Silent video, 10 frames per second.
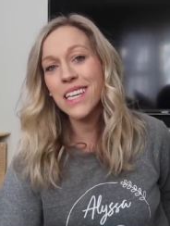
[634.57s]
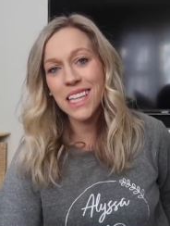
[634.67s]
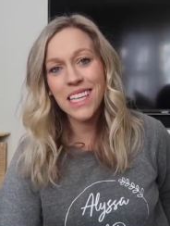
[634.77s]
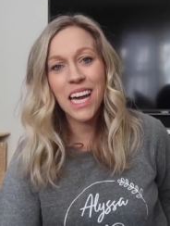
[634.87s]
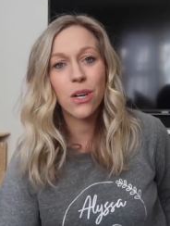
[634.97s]
a
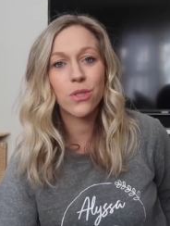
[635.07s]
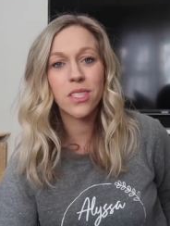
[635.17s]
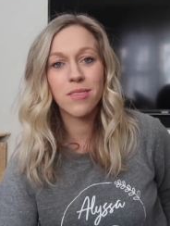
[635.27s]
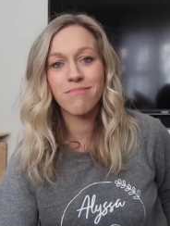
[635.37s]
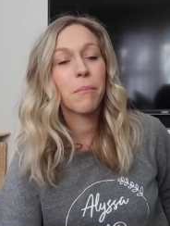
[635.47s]
clean
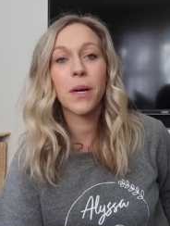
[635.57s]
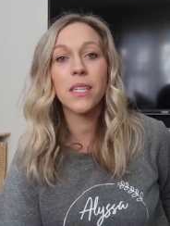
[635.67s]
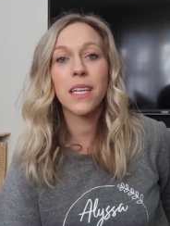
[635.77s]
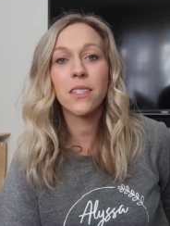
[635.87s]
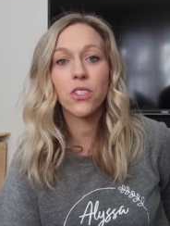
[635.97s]
house
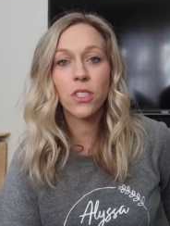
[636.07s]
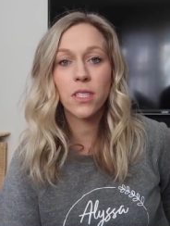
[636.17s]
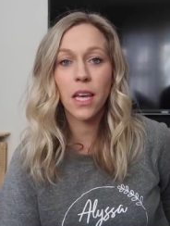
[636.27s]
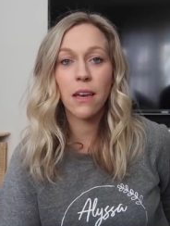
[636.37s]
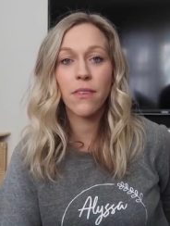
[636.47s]
but that's
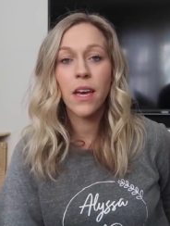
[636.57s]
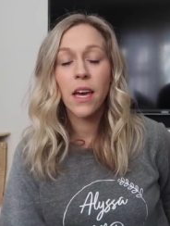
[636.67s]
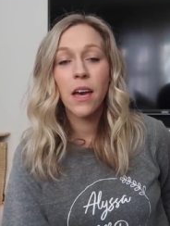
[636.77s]
just life.